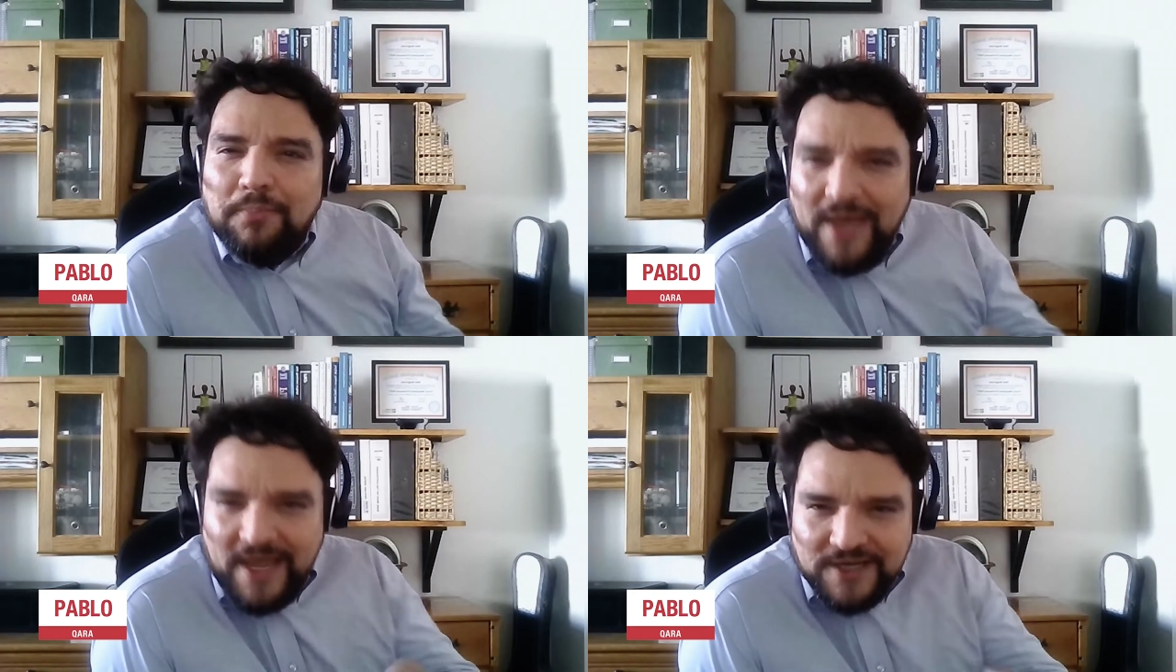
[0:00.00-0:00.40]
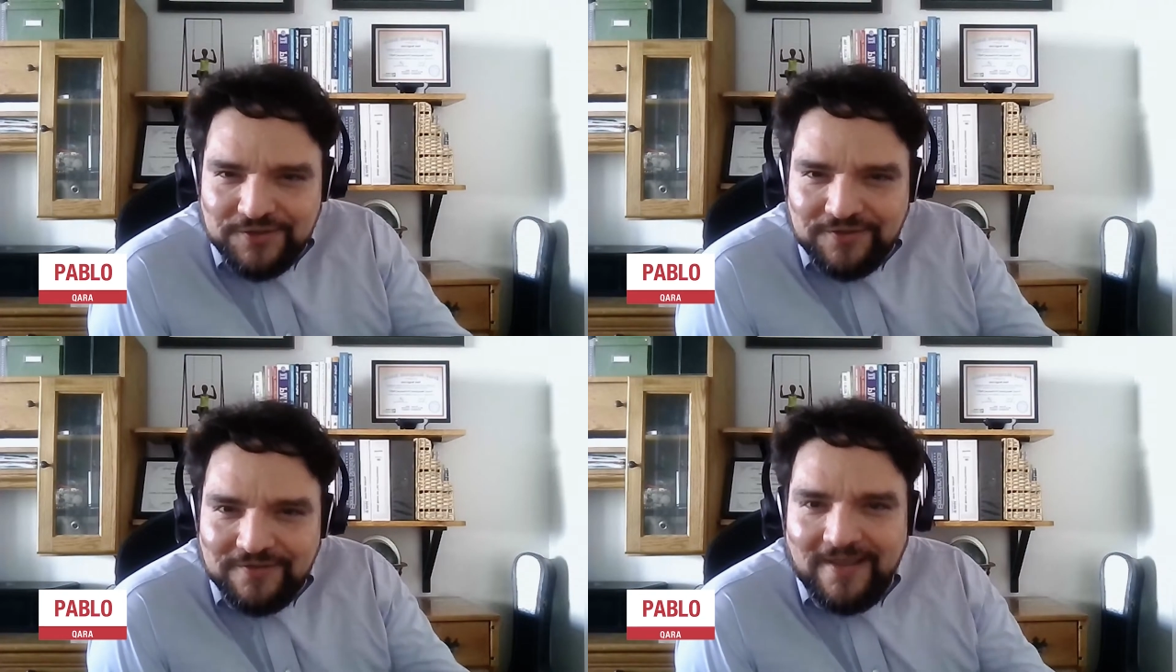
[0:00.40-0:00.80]

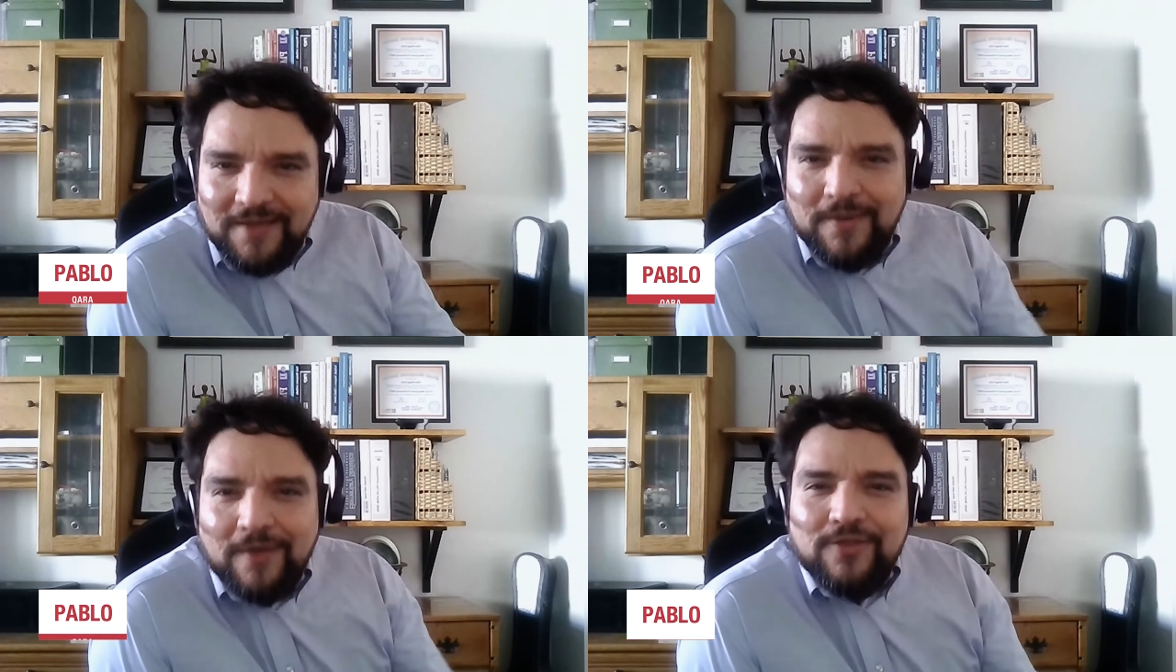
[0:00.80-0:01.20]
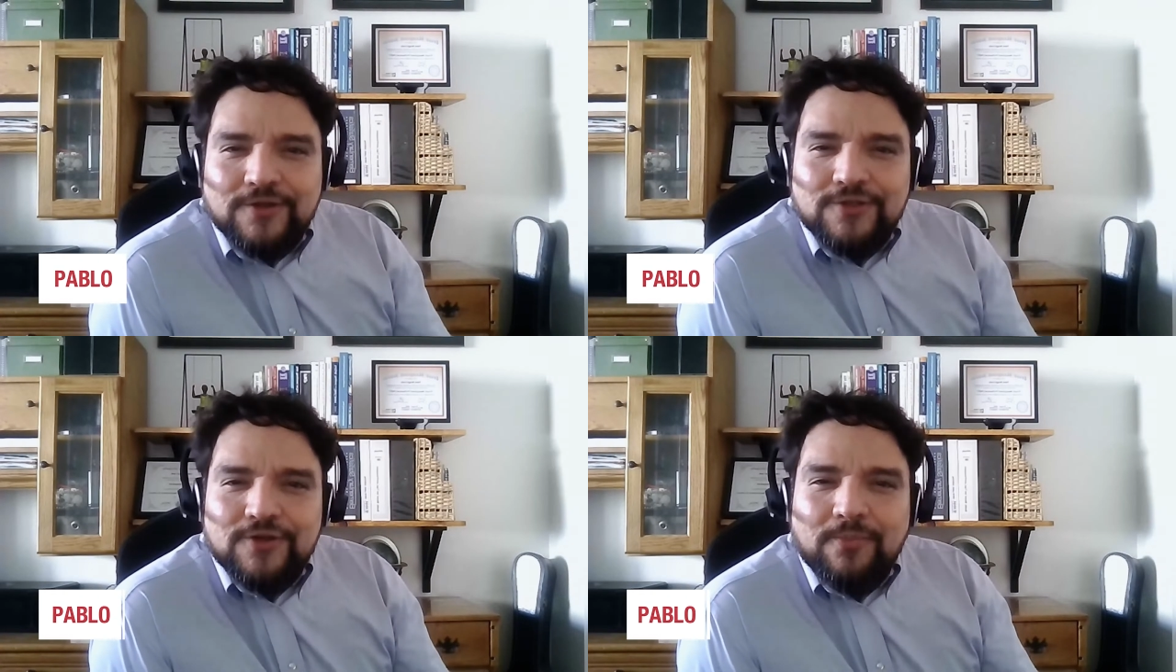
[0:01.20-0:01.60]
passion about their
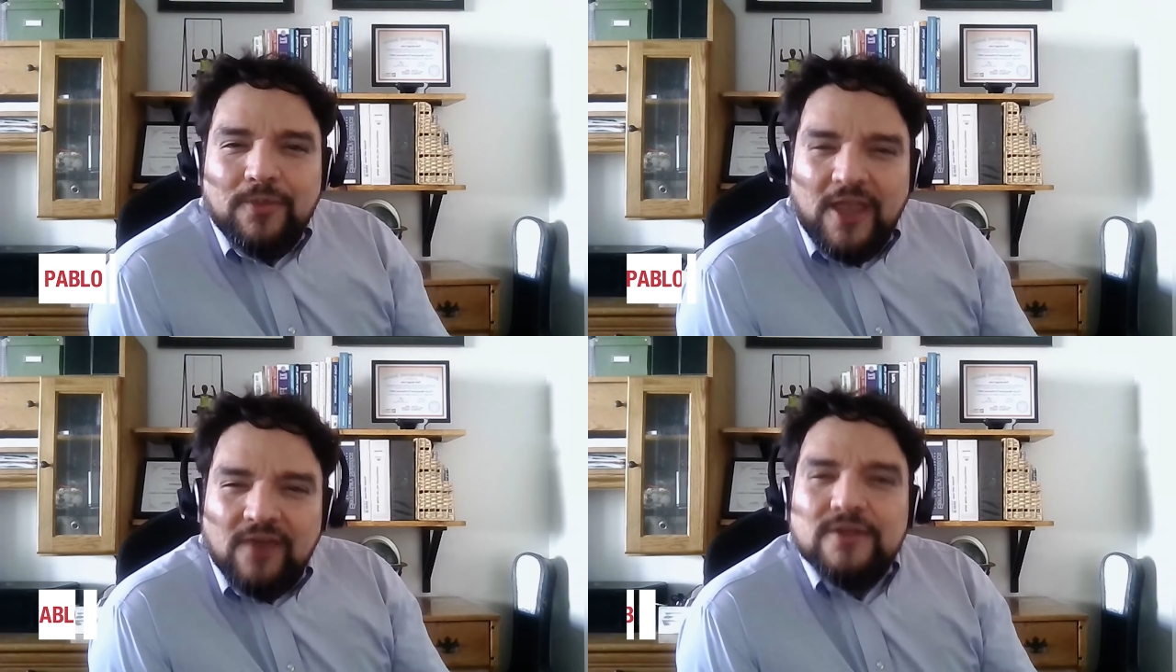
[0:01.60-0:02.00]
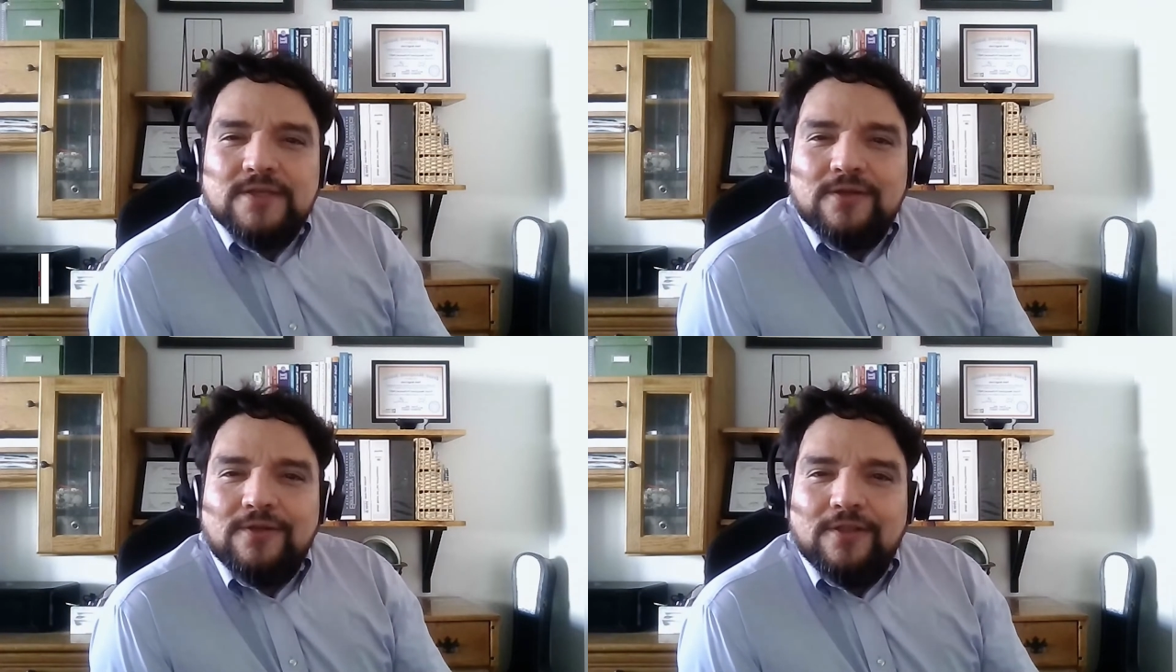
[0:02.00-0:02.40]
job every single